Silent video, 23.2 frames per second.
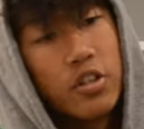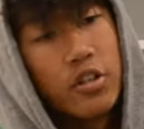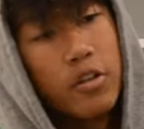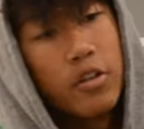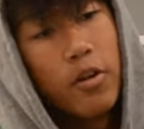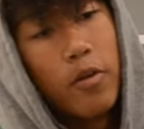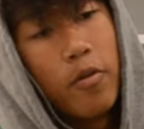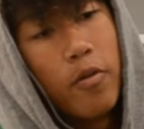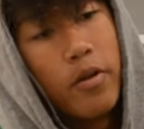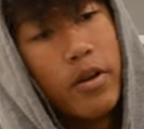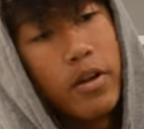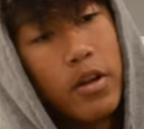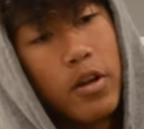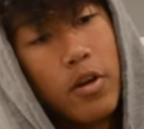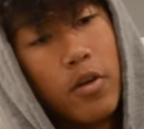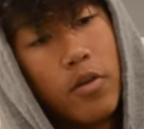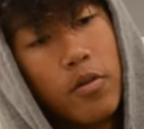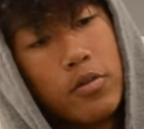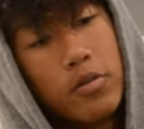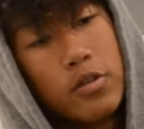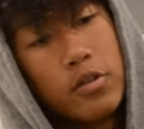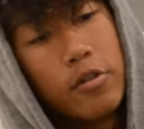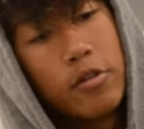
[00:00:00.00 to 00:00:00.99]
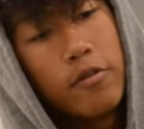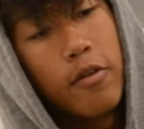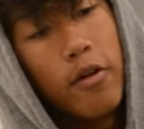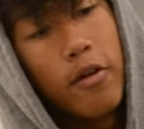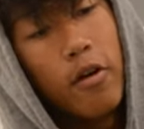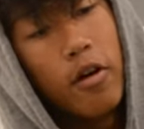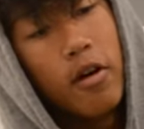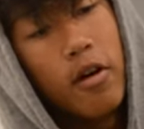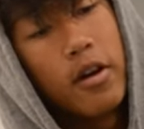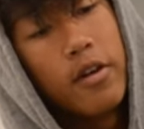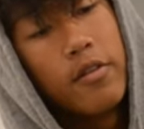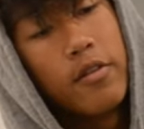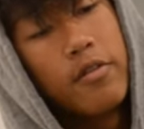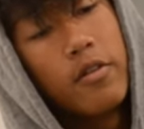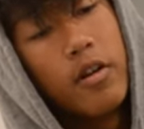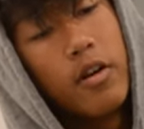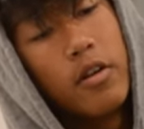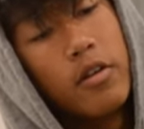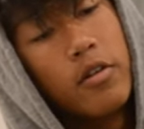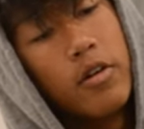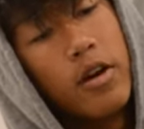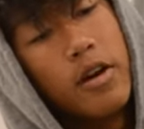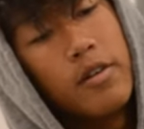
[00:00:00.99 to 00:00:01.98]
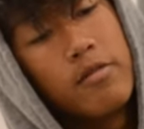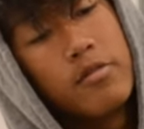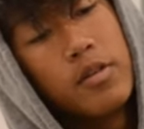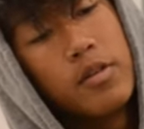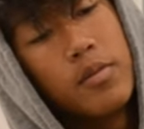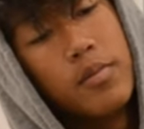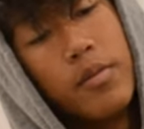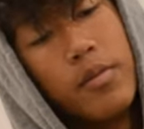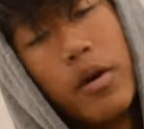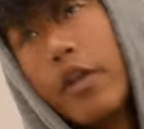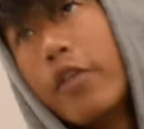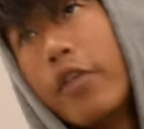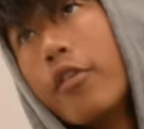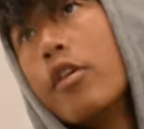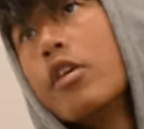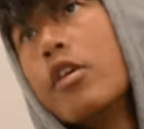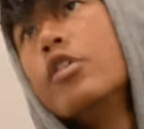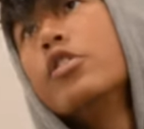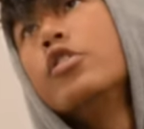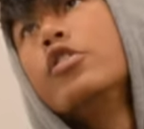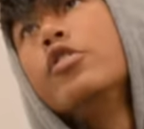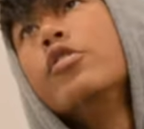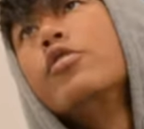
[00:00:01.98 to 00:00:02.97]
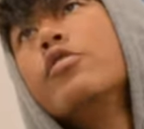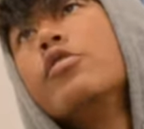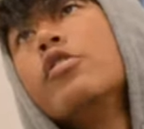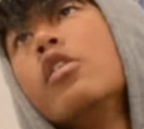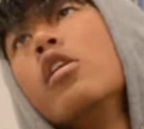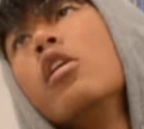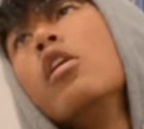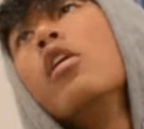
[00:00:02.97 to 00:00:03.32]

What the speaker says: You don't want to go too far, if not you'll have some other issues.